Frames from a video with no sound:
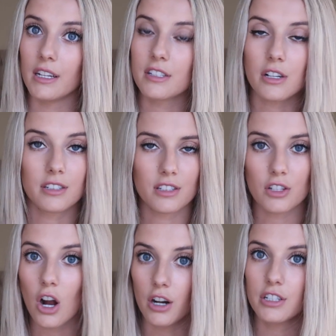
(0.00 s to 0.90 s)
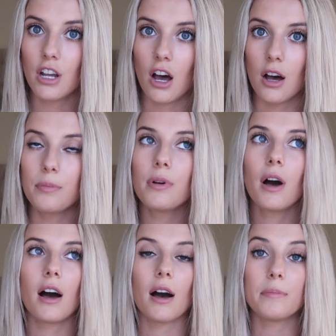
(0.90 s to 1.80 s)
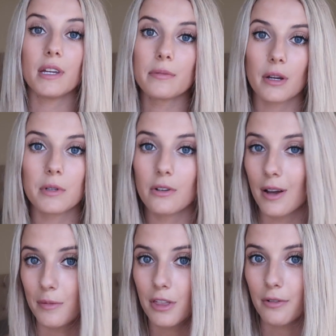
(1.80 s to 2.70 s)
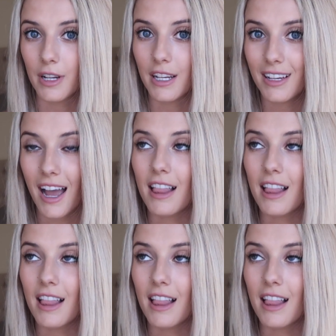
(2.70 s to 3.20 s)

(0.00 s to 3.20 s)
it's because it's the hardtop, BMW M3.